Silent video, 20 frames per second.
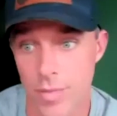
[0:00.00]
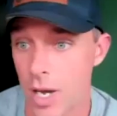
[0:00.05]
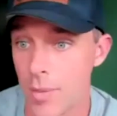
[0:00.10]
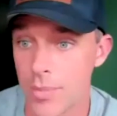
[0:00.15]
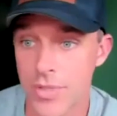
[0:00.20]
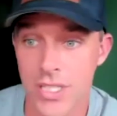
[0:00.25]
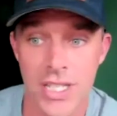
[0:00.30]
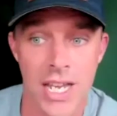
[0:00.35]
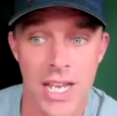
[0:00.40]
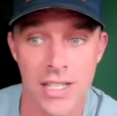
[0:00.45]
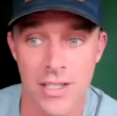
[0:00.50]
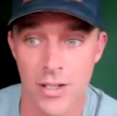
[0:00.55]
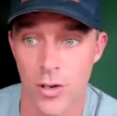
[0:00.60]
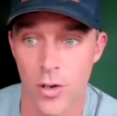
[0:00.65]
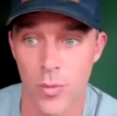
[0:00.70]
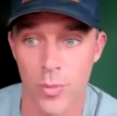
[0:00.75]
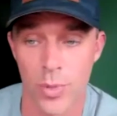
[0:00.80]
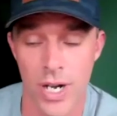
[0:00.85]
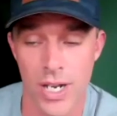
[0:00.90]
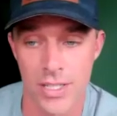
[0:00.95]
up to date the
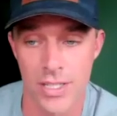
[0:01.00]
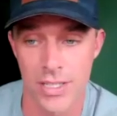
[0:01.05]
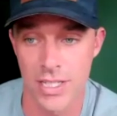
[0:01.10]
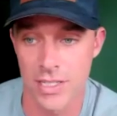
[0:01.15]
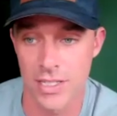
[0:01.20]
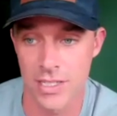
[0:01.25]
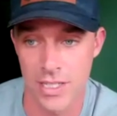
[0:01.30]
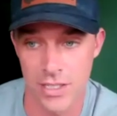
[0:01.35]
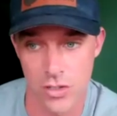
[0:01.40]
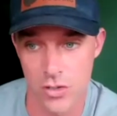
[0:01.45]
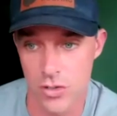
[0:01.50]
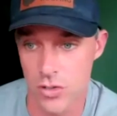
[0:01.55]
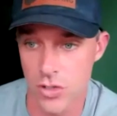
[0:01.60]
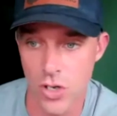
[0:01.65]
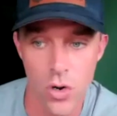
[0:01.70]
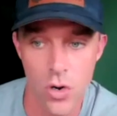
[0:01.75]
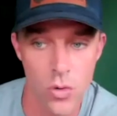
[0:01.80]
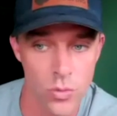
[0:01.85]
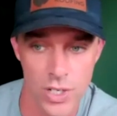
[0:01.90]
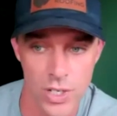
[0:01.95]
whole process. Like there's
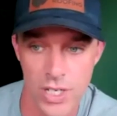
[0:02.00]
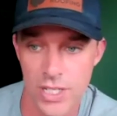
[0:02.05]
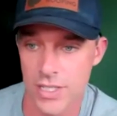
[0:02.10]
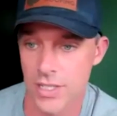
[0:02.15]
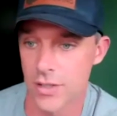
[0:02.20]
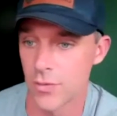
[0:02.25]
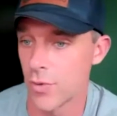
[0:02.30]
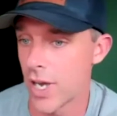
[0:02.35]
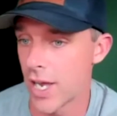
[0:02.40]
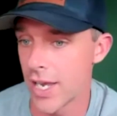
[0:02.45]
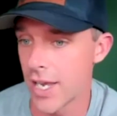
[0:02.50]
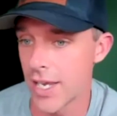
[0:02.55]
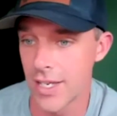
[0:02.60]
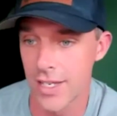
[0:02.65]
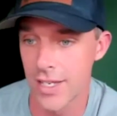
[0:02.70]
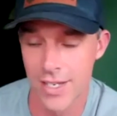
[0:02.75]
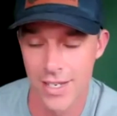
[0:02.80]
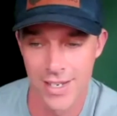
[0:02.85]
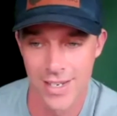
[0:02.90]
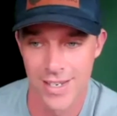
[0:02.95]
no reason why
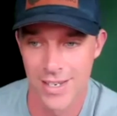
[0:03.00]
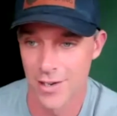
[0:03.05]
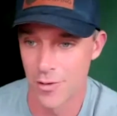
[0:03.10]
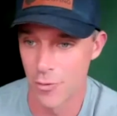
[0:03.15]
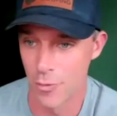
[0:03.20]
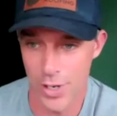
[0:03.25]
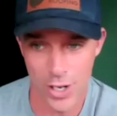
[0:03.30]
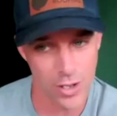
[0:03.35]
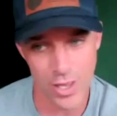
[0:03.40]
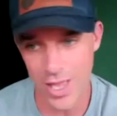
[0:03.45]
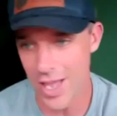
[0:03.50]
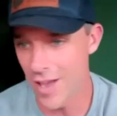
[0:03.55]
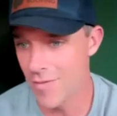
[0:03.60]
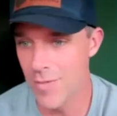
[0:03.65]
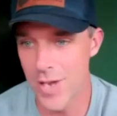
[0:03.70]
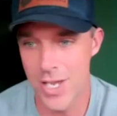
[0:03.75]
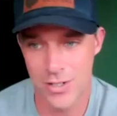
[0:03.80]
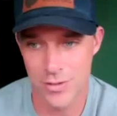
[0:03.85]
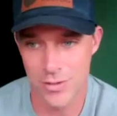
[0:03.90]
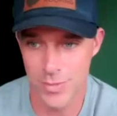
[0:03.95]
we all have
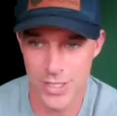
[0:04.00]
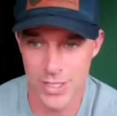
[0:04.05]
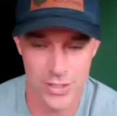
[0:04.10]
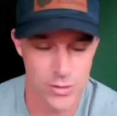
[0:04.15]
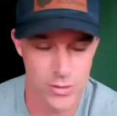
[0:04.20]
measurement